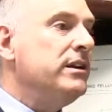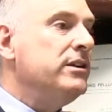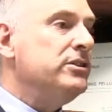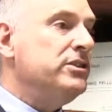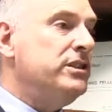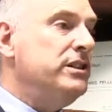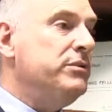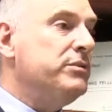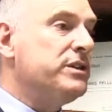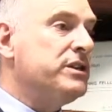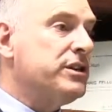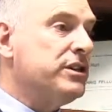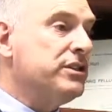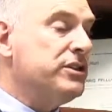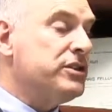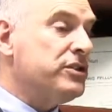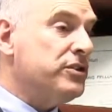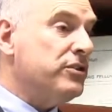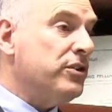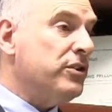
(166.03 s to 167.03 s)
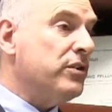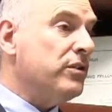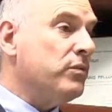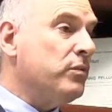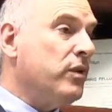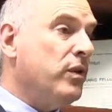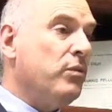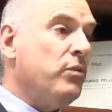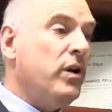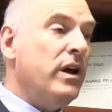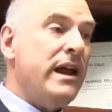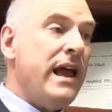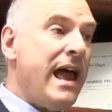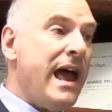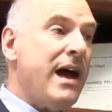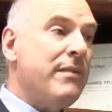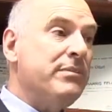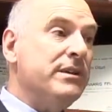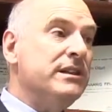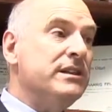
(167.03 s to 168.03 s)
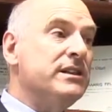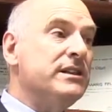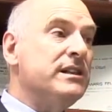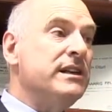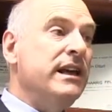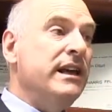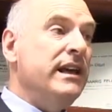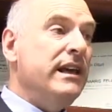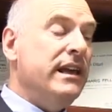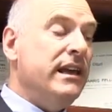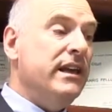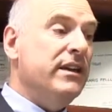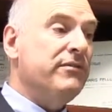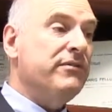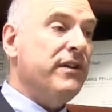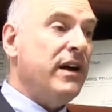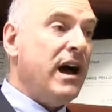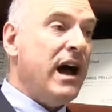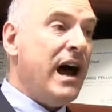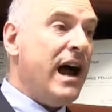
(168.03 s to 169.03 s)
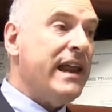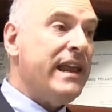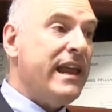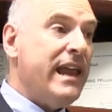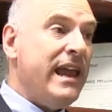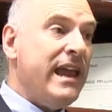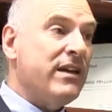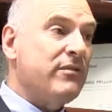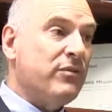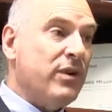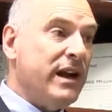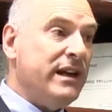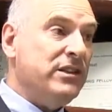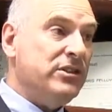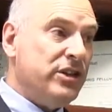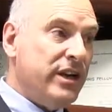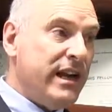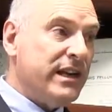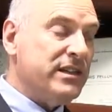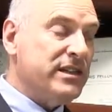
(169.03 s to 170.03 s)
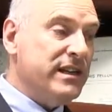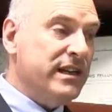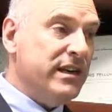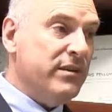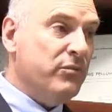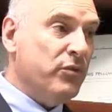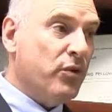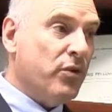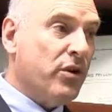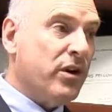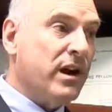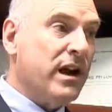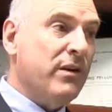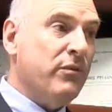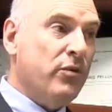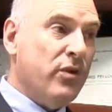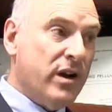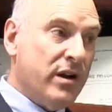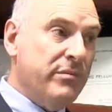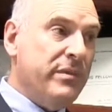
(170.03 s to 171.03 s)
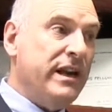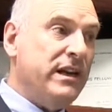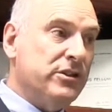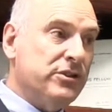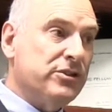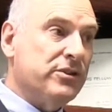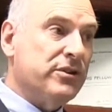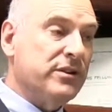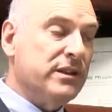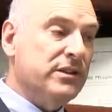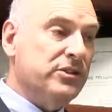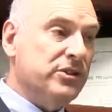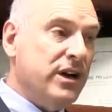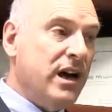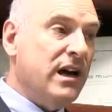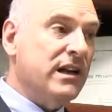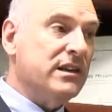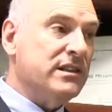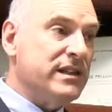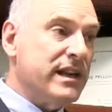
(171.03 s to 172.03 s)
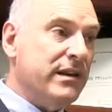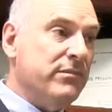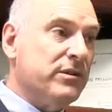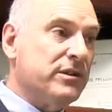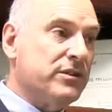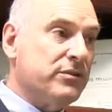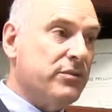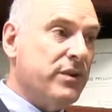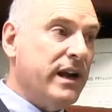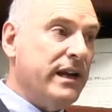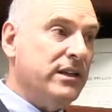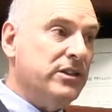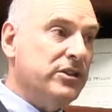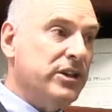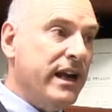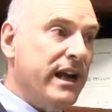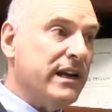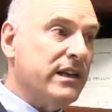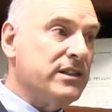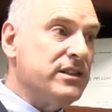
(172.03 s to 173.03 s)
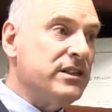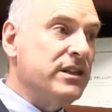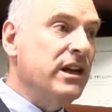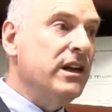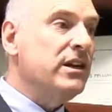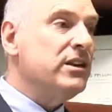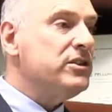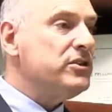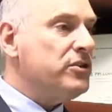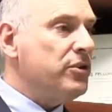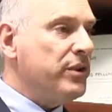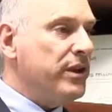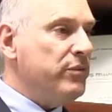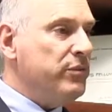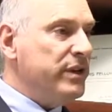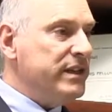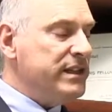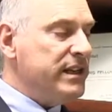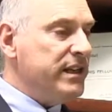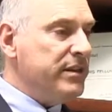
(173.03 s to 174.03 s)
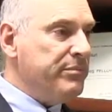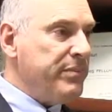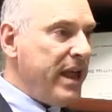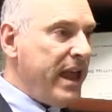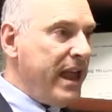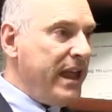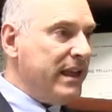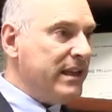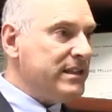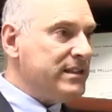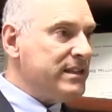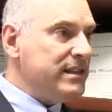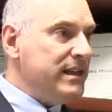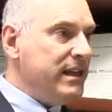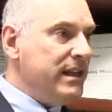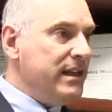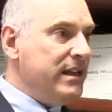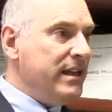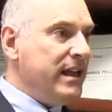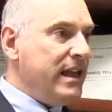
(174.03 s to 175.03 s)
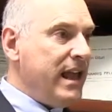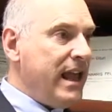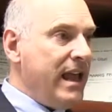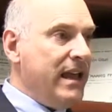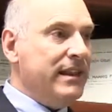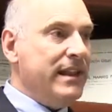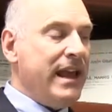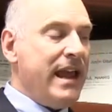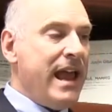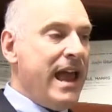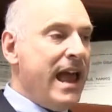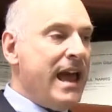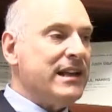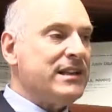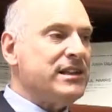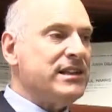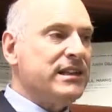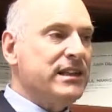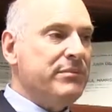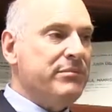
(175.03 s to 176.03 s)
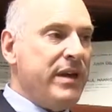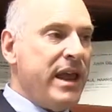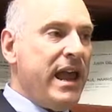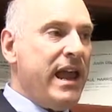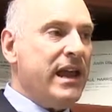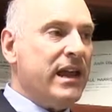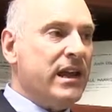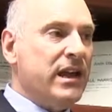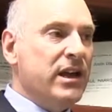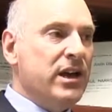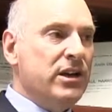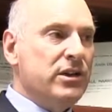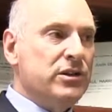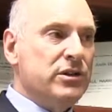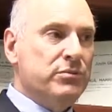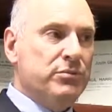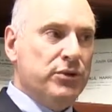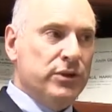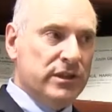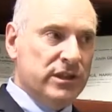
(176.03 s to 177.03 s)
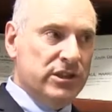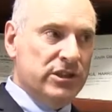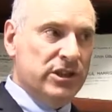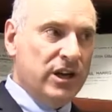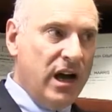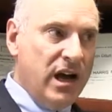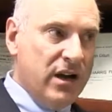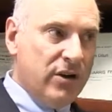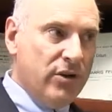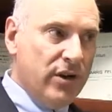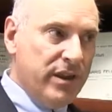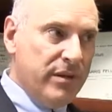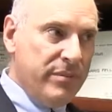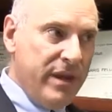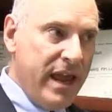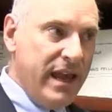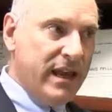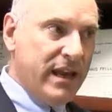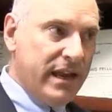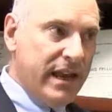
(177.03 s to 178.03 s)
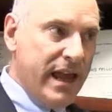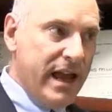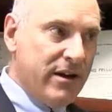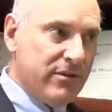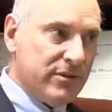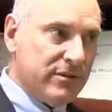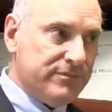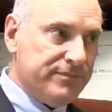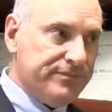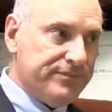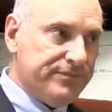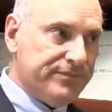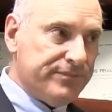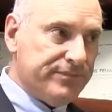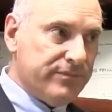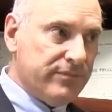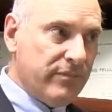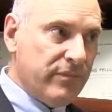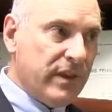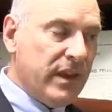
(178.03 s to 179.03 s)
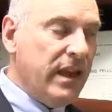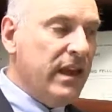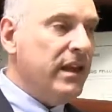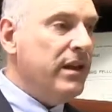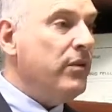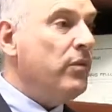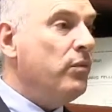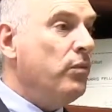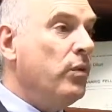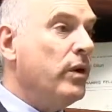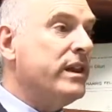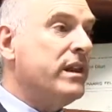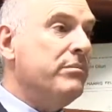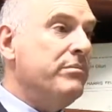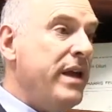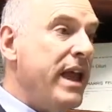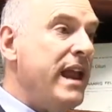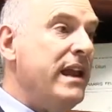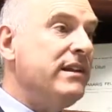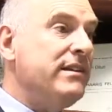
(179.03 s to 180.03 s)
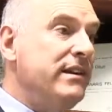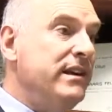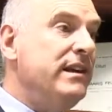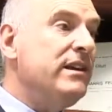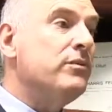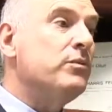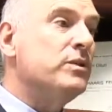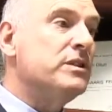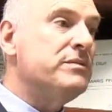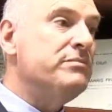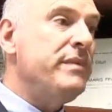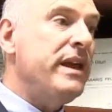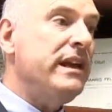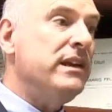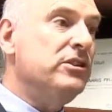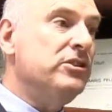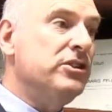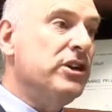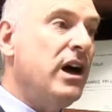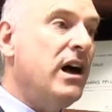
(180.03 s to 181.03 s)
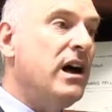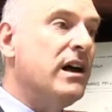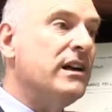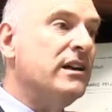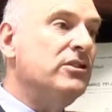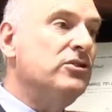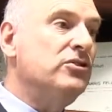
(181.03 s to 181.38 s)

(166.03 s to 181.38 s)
she was concerned, well, what happens if I can't write checks anymore and I want to make sure that John is able to write checks? So they went to the banks and they asked the bank to put John on the bank account. What the bank did was make John a